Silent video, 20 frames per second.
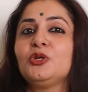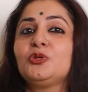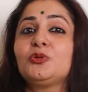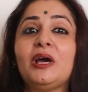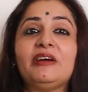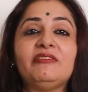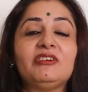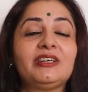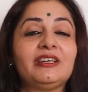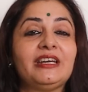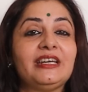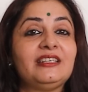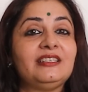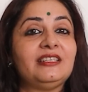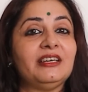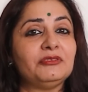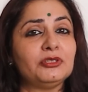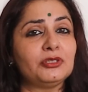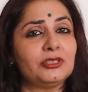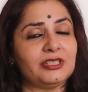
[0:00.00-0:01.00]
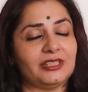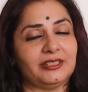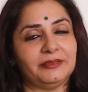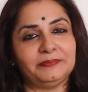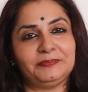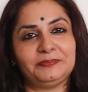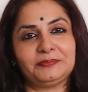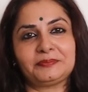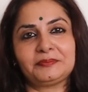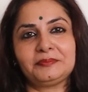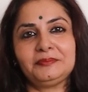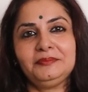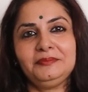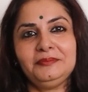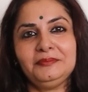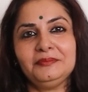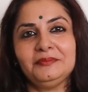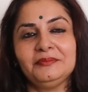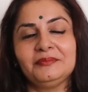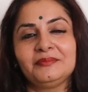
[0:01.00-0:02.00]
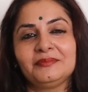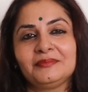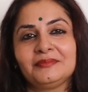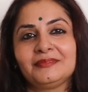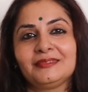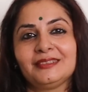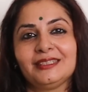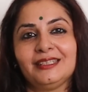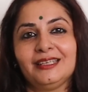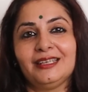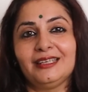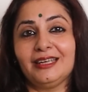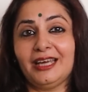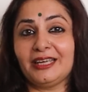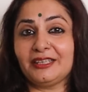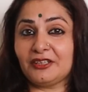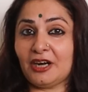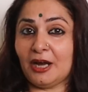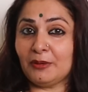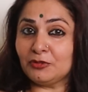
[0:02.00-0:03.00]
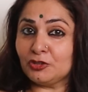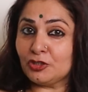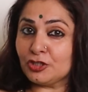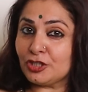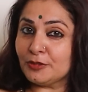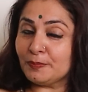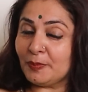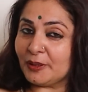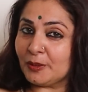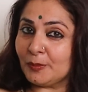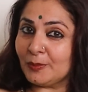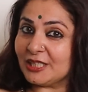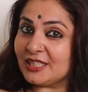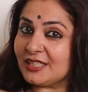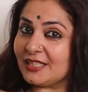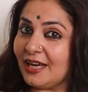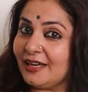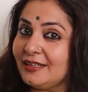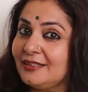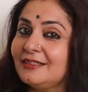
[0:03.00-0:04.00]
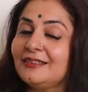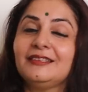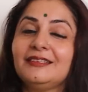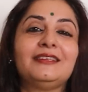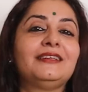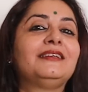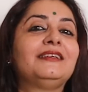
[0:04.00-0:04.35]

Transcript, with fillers: to have a great devotee. Like Ramakrishna Paramans had